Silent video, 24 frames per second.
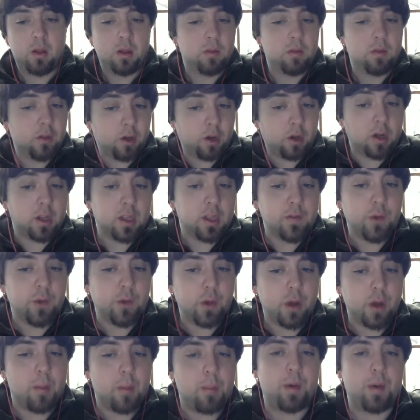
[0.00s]
They're going to give you
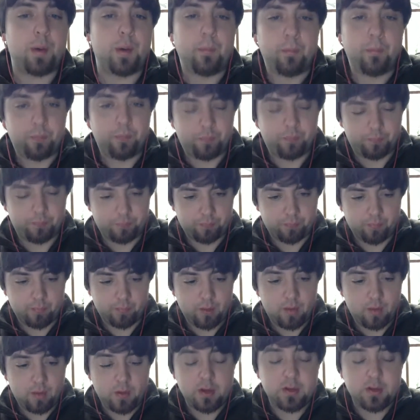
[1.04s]
a number.
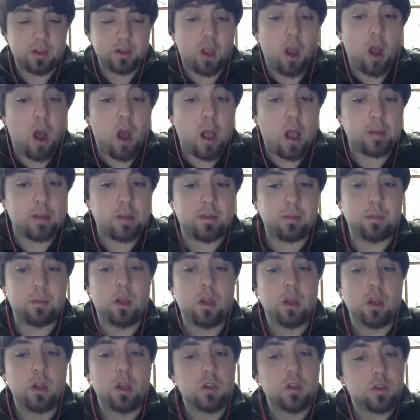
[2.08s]
Then you say, awesome.
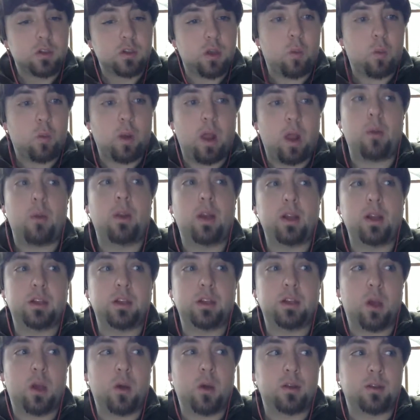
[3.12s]
So what I would like
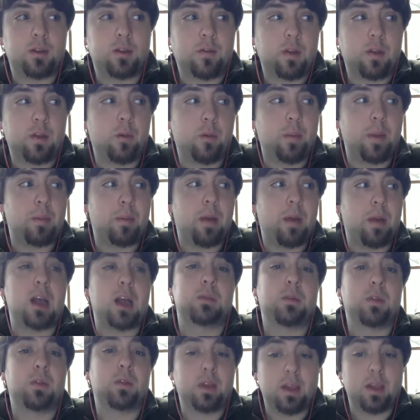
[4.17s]
to know is if it would be
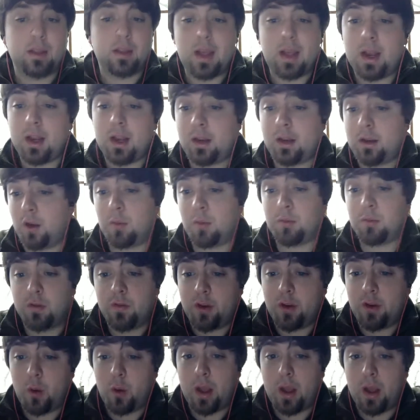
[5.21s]
possible to get that in terms
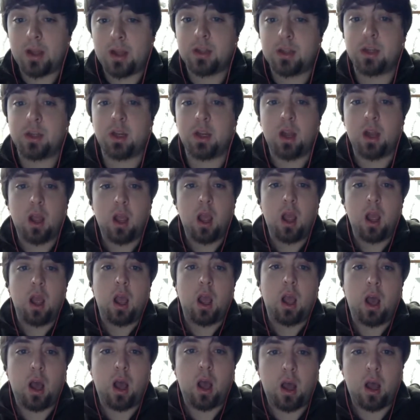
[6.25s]
of a donation
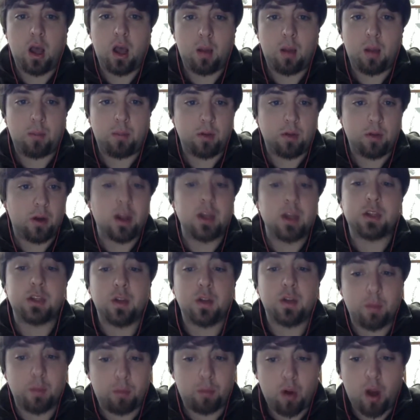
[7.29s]

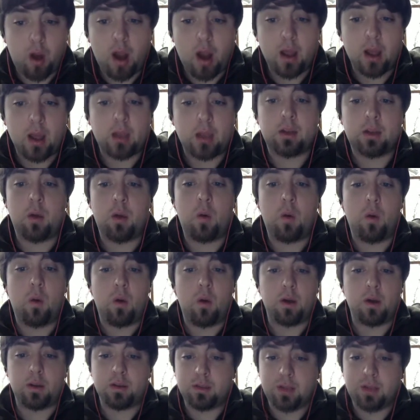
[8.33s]
of your product
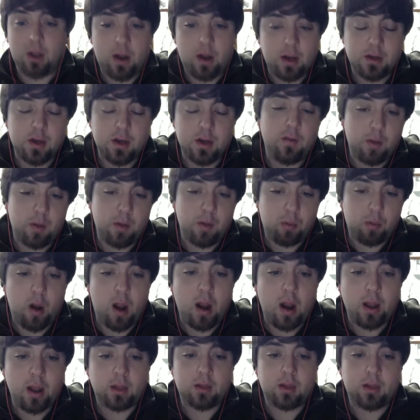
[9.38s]
or a discount of your
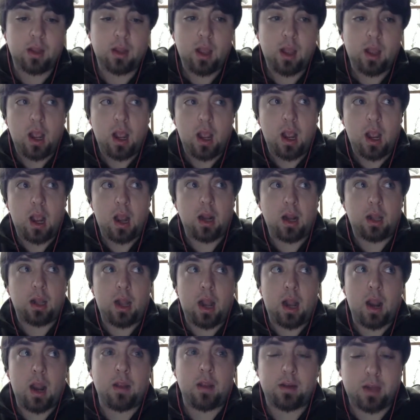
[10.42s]
product. And a
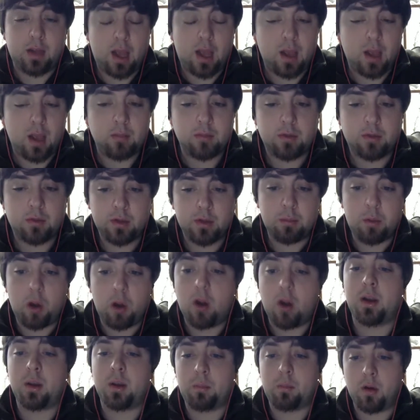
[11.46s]
lot of the times, the
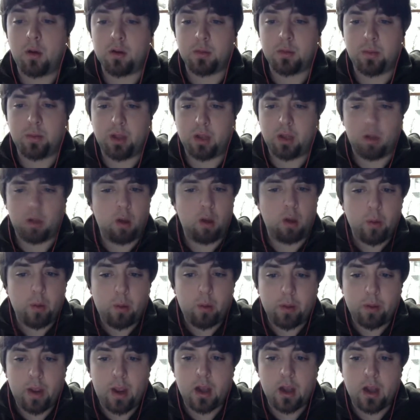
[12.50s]
marketing person will be like, oh,
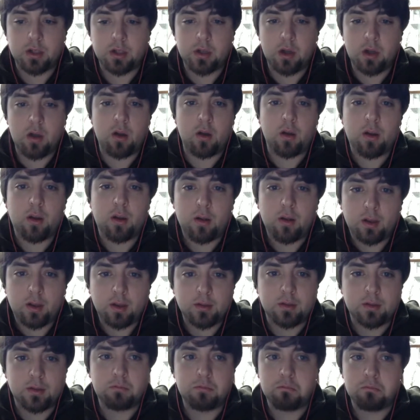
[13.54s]
well, yeah, sure,
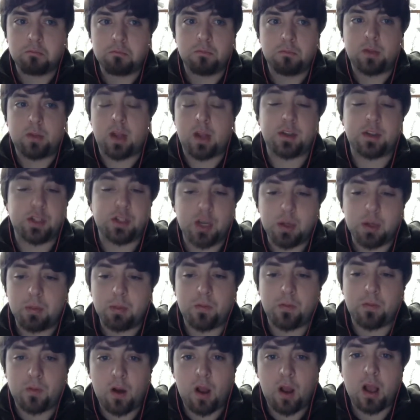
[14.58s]
because that's
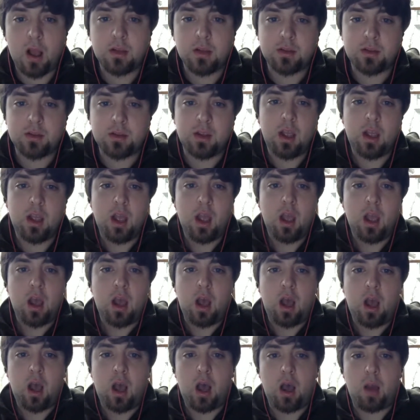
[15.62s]
cheaper for us.
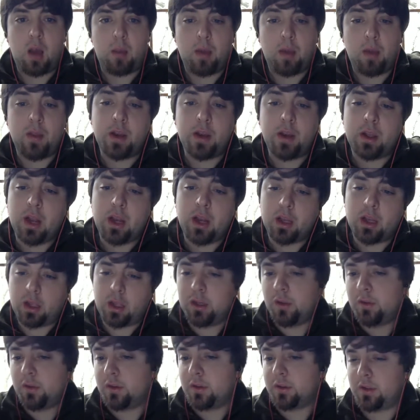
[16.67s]
And then you kind of
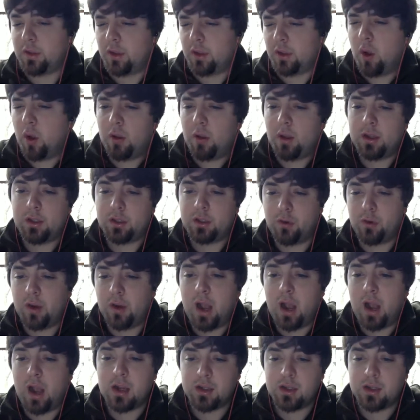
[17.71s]
can do this little whole like
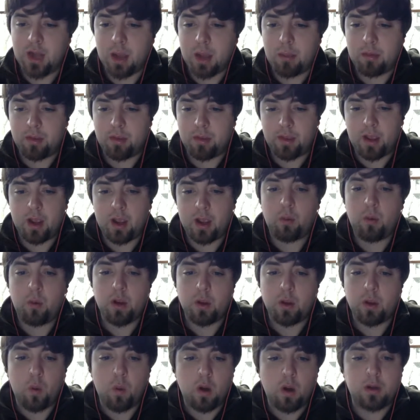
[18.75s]
triage type of thing where
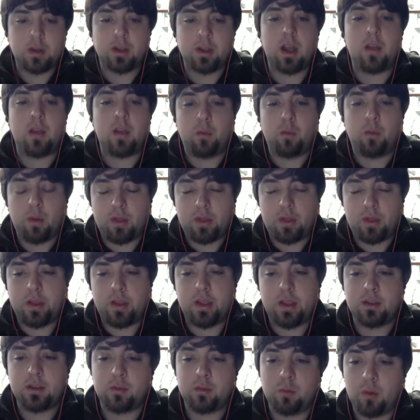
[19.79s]
you work together with
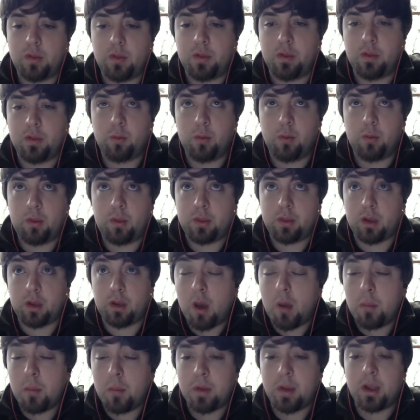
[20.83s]
the
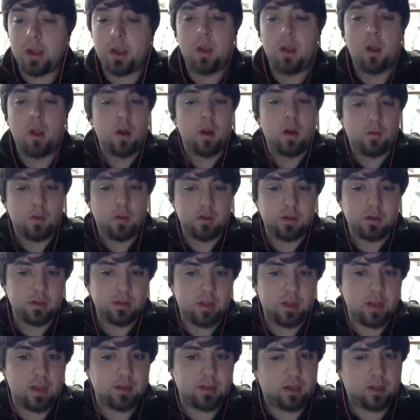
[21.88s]
company
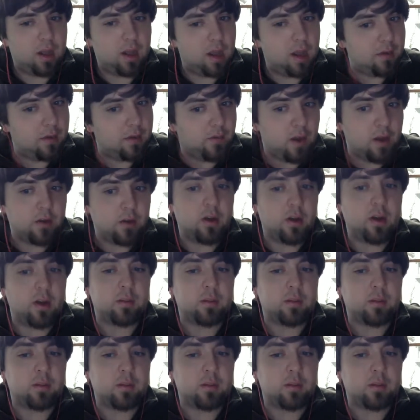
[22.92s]
versus as a client vendor.